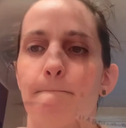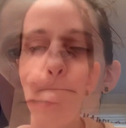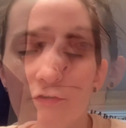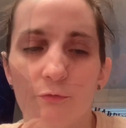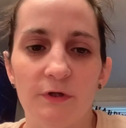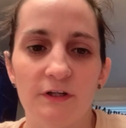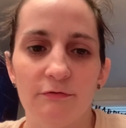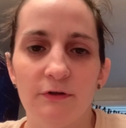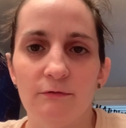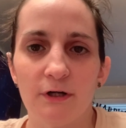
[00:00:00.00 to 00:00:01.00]
so we
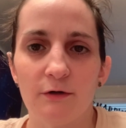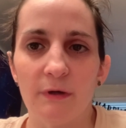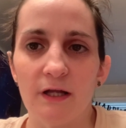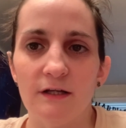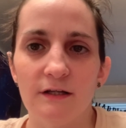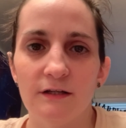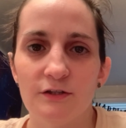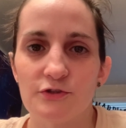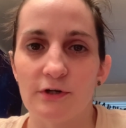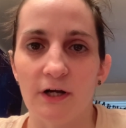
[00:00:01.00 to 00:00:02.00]
definitely recommend
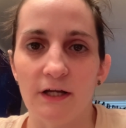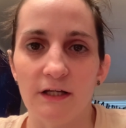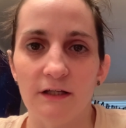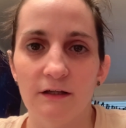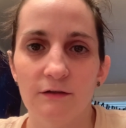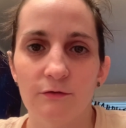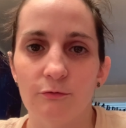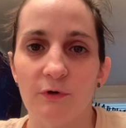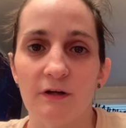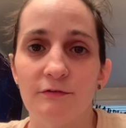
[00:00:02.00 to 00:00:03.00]
trying
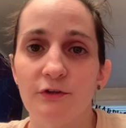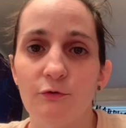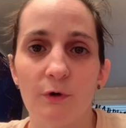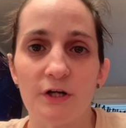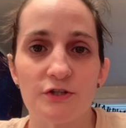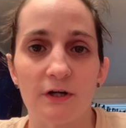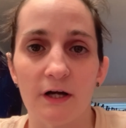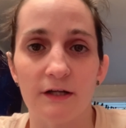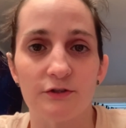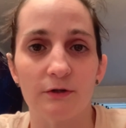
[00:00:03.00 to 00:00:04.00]
whatever you want to
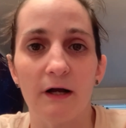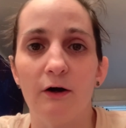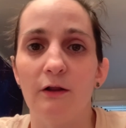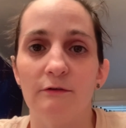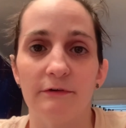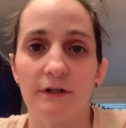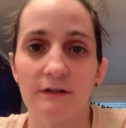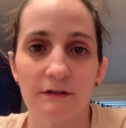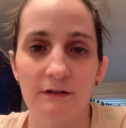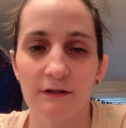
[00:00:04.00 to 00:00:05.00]
try. Try all of it
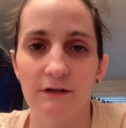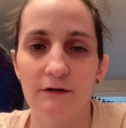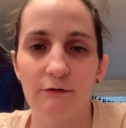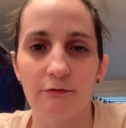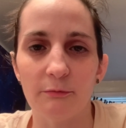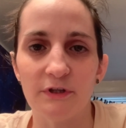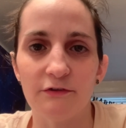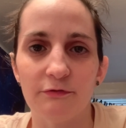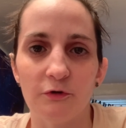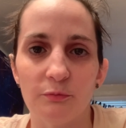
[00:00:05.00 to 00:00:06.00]
from these
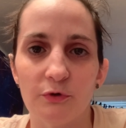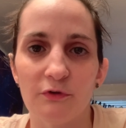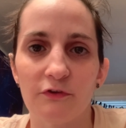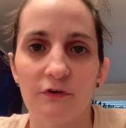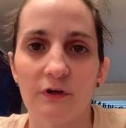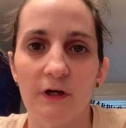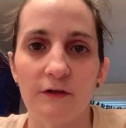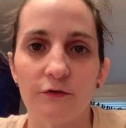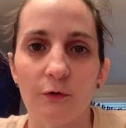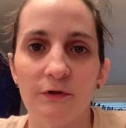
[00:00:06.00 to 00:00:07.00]
food booths.
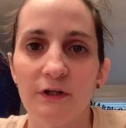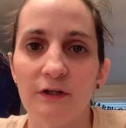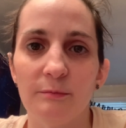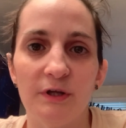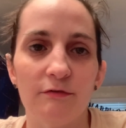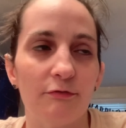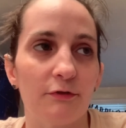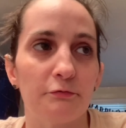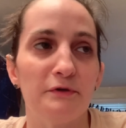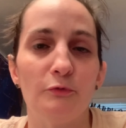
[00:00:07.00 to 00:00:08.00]
It's only going to be for
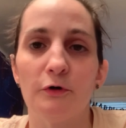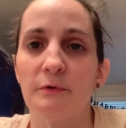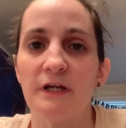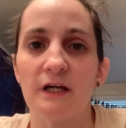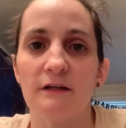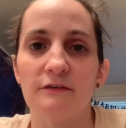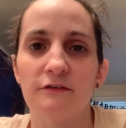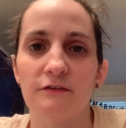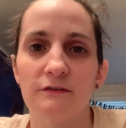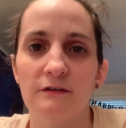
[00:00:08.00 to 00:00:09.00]
three more weekends.